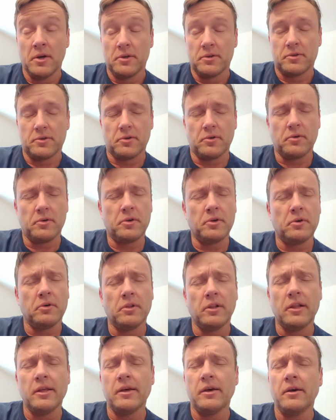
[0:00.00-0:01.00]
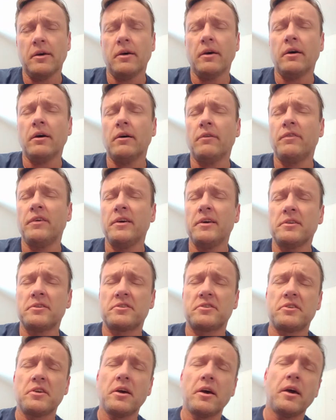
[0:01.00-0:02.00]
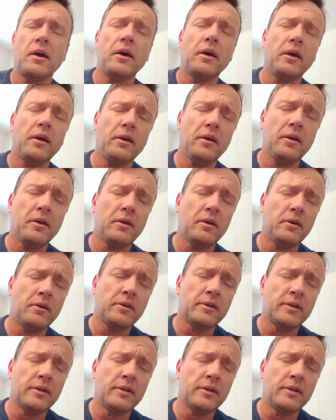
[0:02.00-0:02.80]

so you live each day,